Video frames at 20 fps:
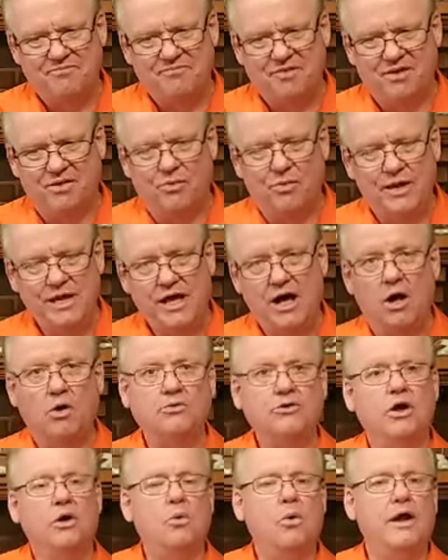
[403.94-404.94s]
We all
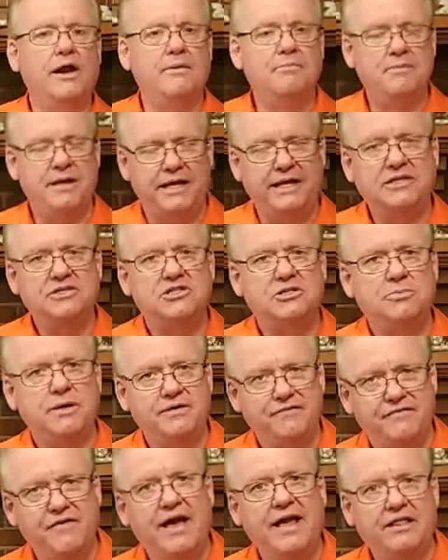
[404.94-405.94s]
know what it means to be
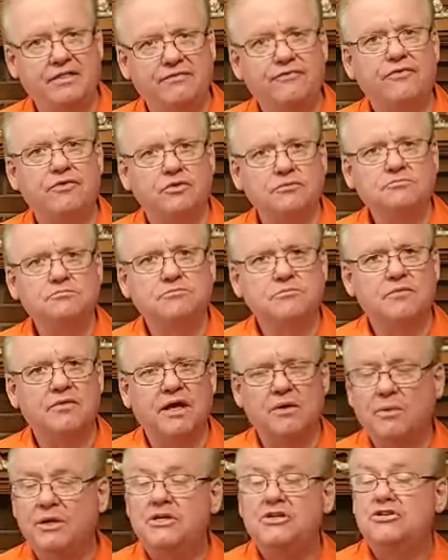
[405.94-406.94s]
faithful,
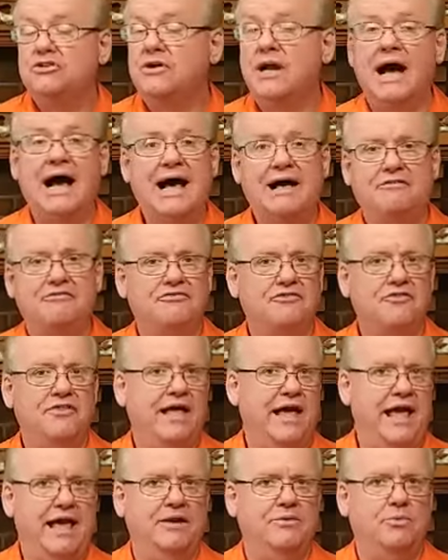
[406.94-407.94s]
and we strive for
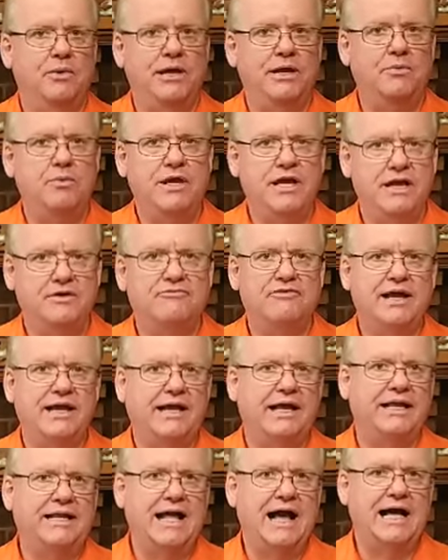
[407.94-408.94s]
that. We
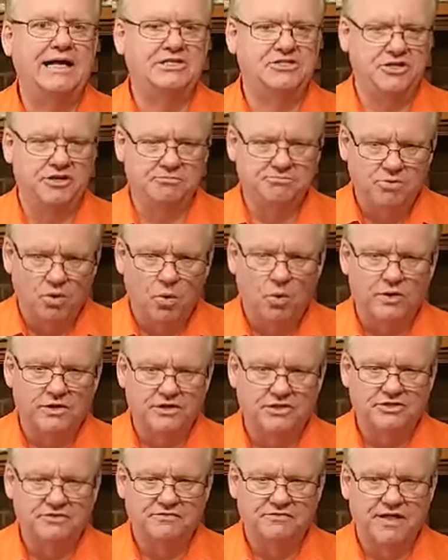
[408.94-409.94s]
recognize the
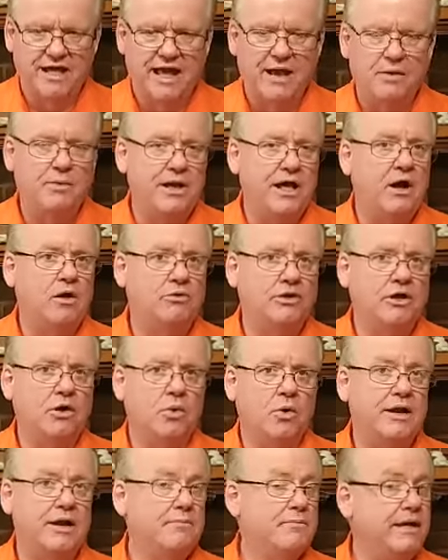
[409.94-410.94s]
importance of that. We all know
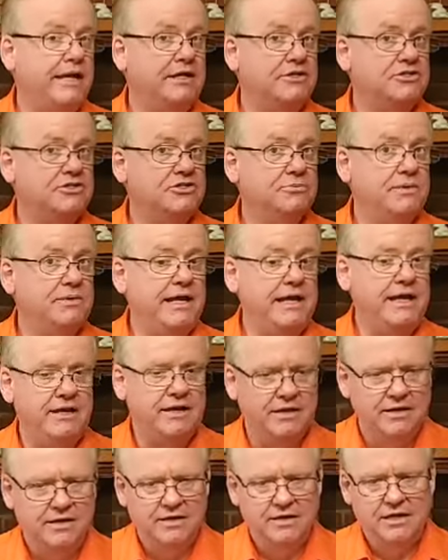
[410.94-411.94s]
what it means to be
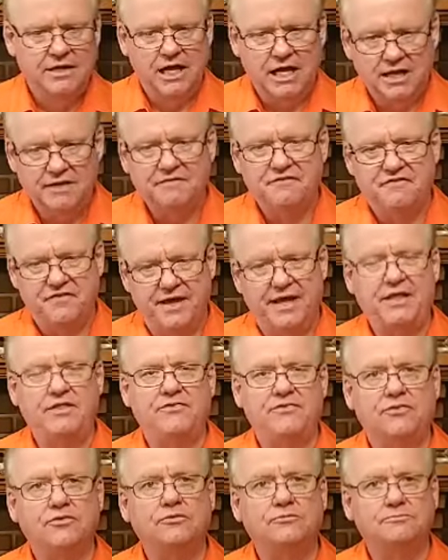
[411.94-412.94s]

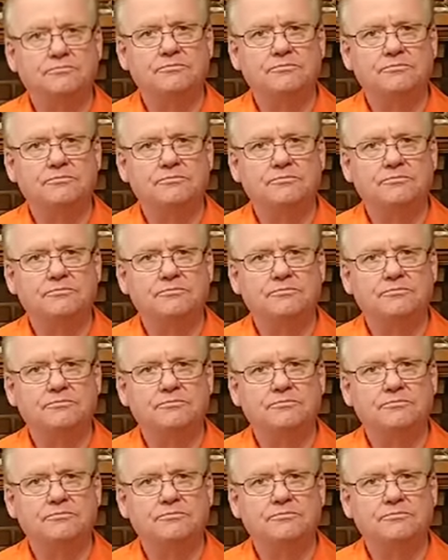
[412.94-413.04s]
unfaithful.